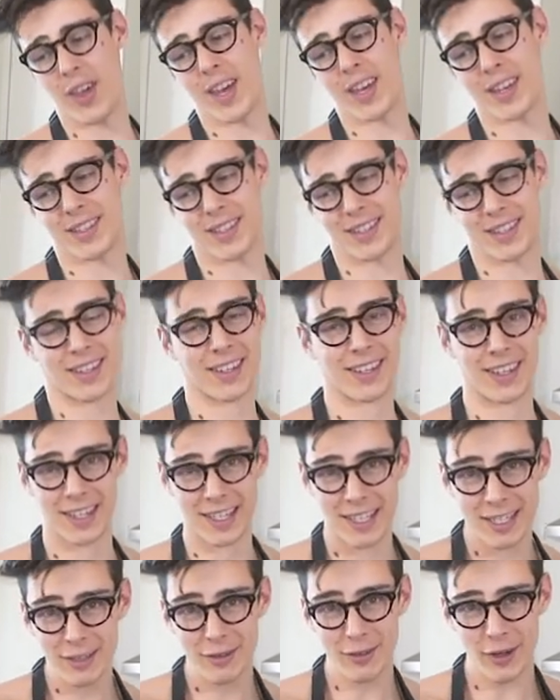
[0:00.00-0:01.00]
this
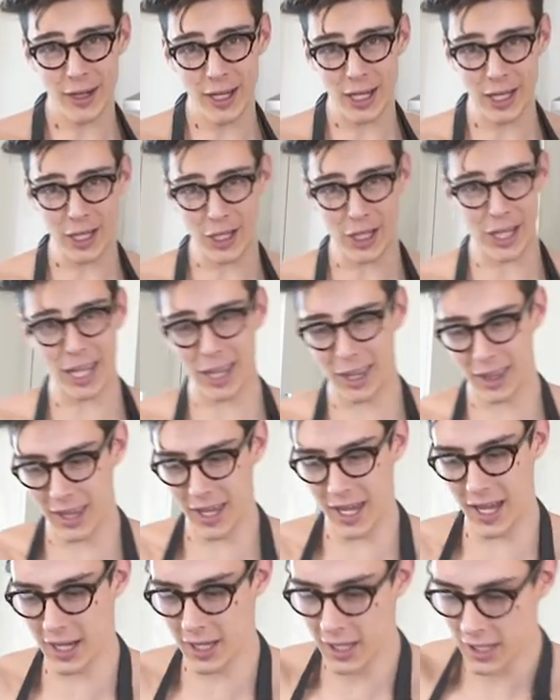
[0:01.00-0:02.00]
funny looking
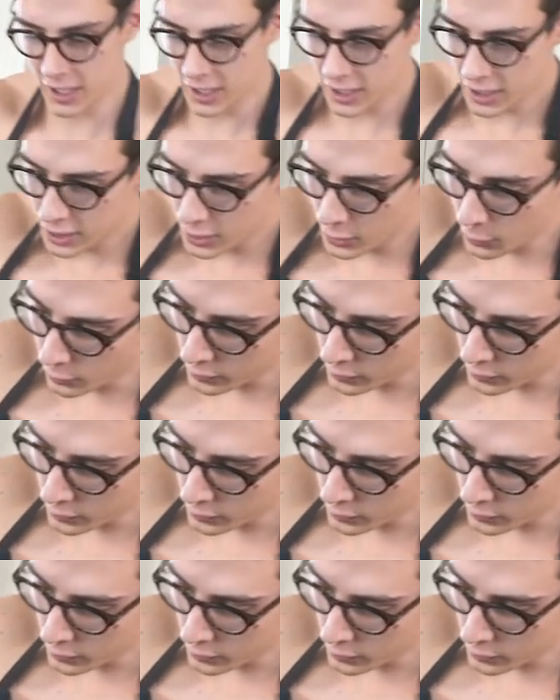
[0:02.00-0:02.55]
thing, you